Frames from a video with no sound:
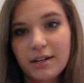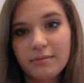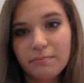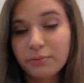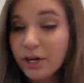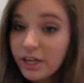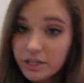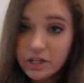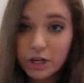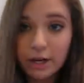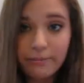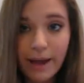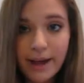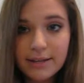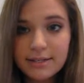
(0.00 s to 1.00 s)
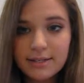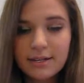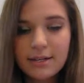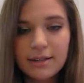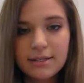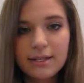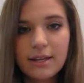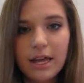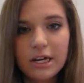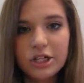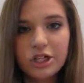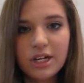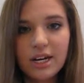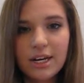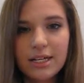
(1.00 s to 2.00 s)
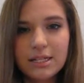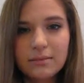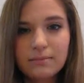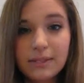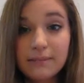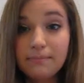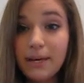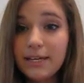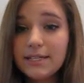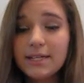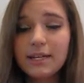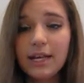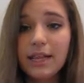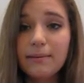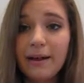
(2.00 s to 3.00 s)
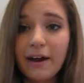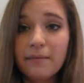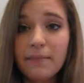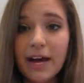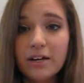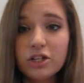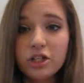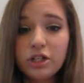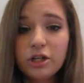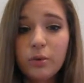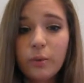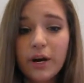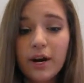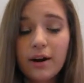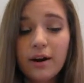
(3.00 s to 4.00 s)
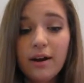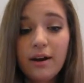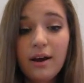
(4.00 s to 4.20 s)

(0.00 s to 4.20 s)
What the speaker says: brings her to Maxton, and The Selection is basically The Bachelor, where